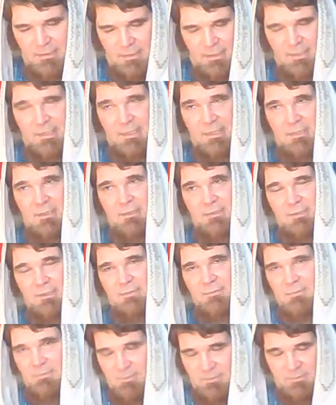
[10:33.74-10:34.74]
Or, you know,
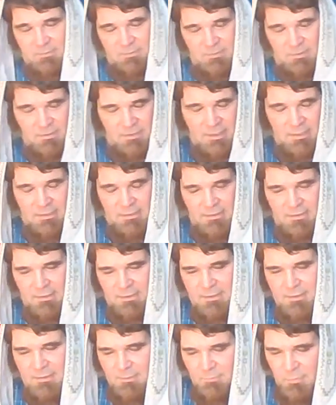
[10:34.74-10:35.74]
the you know,
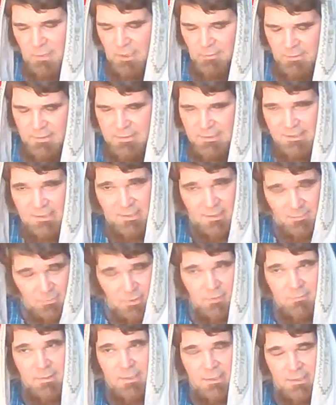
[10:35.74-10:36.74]
the mother said, Come
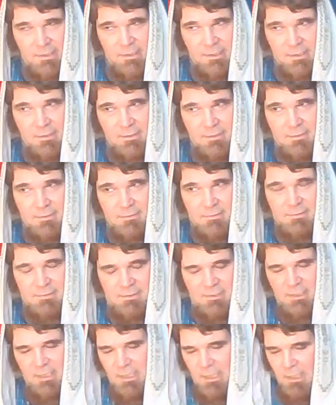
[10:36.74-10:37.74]
over here, you know.
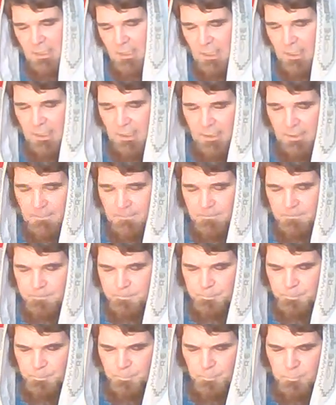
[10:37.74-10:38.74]
Um,
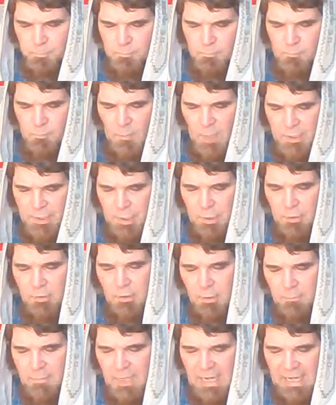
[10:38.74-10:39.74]
you
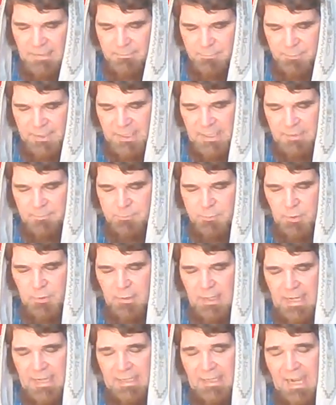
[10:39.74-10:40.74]
are my
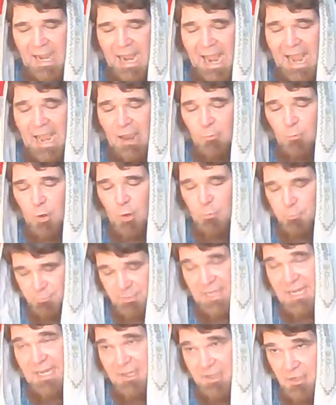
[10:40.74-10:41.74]
people, and I will
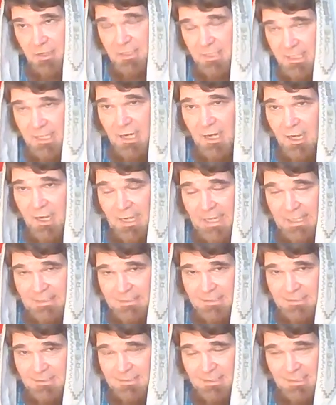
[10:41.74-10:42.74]
be your
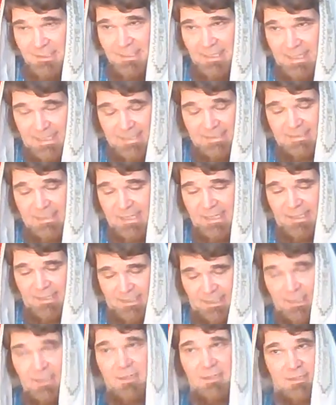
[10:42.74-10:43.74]
God. He said,
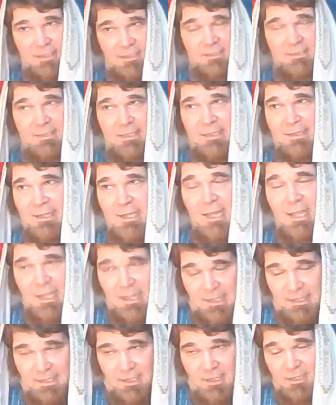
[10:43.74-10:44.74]
you know, you said,
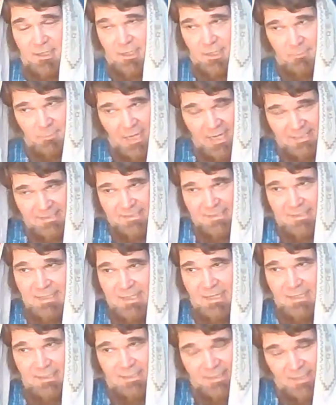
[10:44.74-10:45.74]
you're, you're my
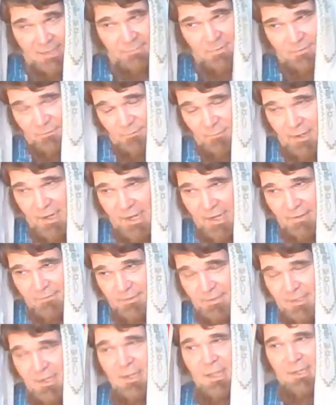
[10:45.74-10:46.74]
son, and I'm your
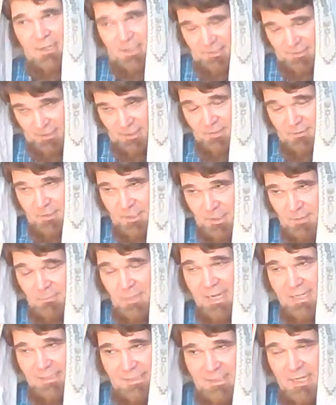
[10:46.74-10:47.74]
father. You're, you're
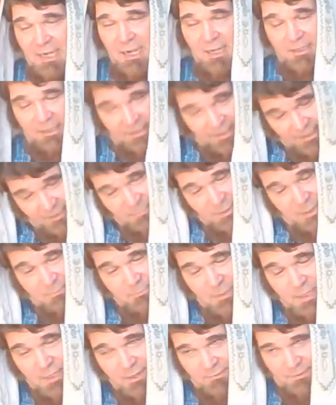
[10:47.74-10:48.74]
my daughter, and I'm your
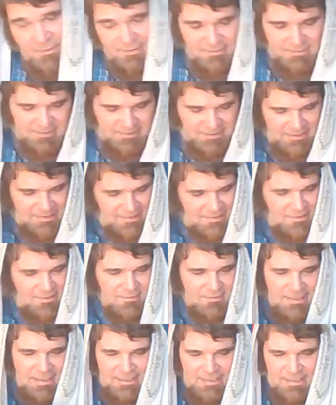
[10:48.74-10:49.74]
mother. You
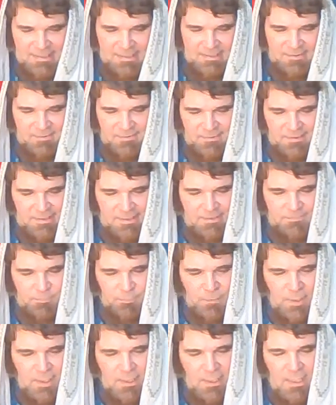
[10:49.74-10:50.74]
know, that kind of thing
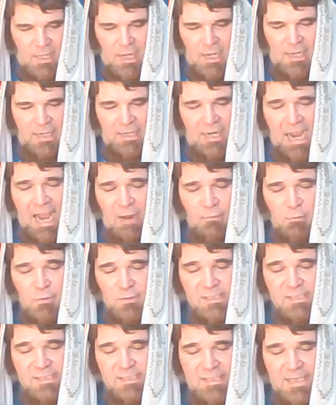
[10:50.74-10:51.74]
and I will
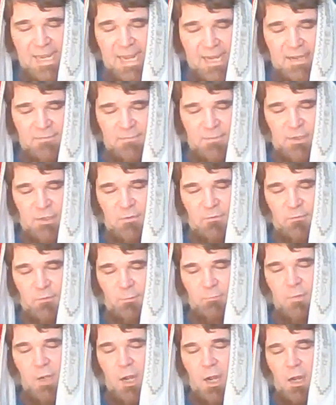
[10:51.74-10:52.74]
save you
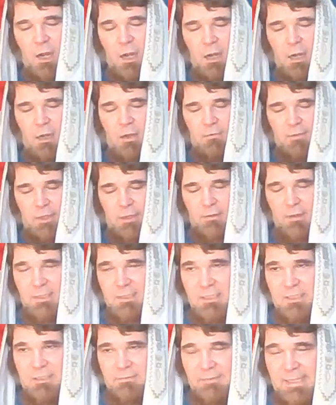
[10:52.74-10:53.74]
from all your
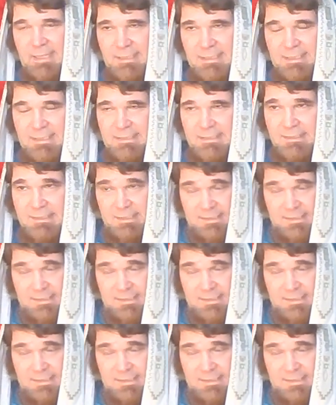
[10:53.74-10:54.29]
uncleanness.